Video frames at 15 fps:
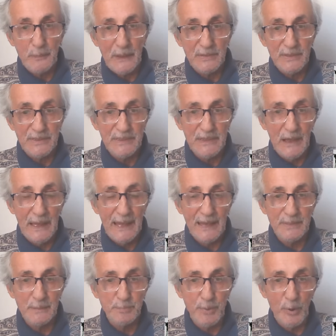He
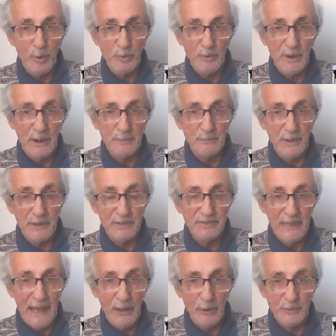had a program
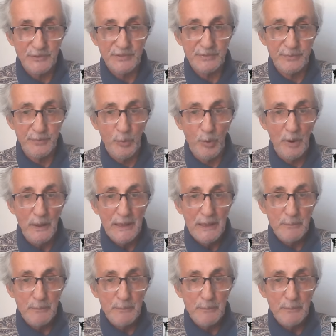announced for